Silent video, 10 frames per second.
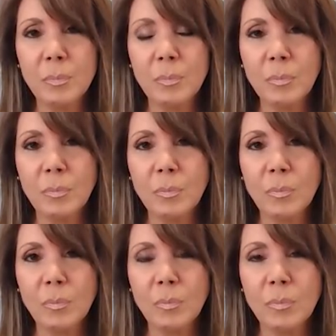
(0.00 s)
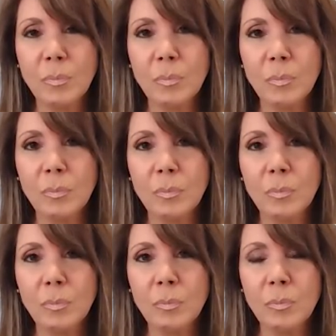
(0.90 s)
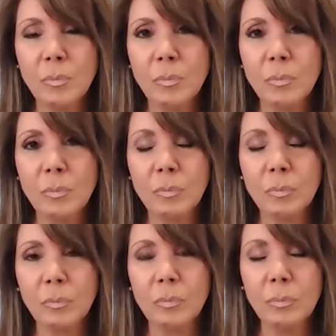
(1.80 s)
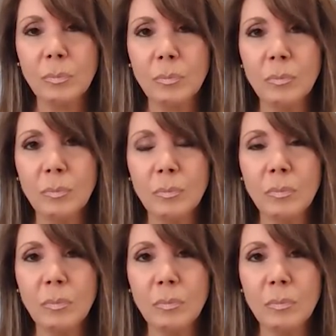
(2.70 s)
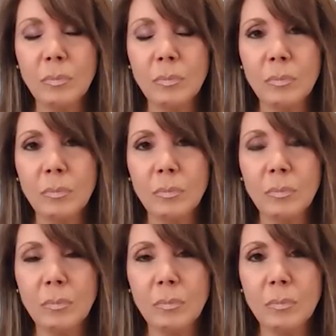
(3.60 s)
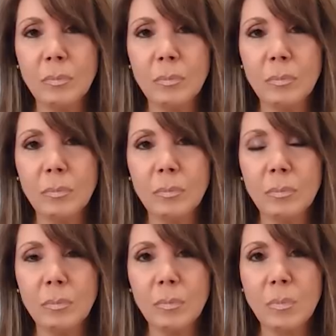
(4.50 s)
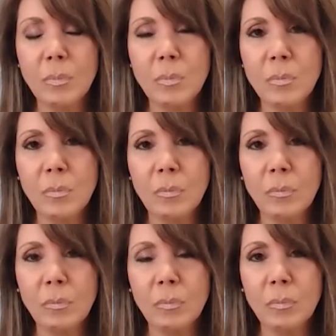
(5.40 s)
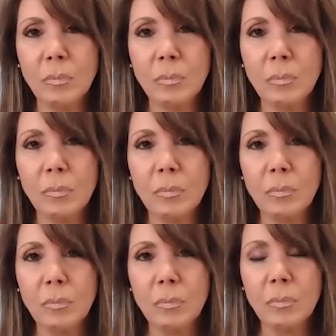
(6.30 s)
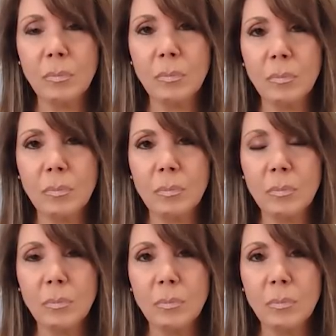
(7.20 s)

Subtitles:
This person isn't speaking.